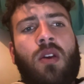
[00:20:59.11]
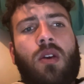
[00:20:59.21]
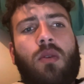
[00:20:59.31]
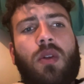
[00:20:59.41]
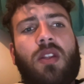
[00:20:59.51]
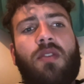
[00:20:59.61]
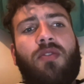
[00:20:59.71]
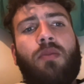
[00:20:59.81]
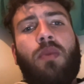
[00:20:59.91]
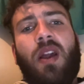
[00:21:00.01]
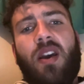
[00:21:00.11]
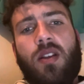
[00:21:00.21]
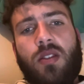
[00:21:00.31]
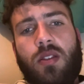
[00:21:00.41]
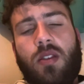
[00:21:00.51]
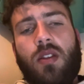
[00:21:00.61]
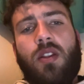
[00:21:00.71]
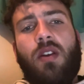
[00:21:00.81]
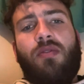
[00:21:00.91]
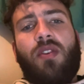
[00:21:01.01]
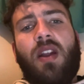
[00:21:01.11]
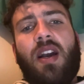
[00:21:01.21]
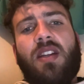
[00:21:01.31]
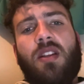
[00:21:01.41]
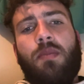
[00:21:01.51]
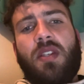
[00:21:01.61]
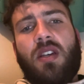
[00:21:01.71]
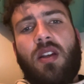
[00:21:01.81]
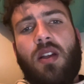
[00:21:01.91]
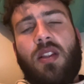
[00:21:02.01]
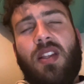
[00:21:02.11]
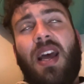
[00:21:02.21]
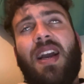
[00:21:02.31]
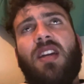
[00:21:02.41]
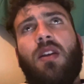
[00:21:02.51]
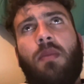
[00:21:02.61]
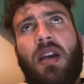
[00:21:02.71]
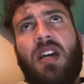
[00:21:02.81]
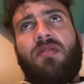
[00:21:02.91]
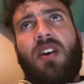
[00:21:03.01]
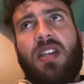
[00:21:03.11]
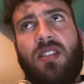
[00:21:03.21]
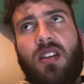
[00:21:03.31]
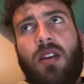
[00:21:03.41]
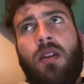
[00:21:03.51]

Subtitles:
with different plans, different academics, academic advising,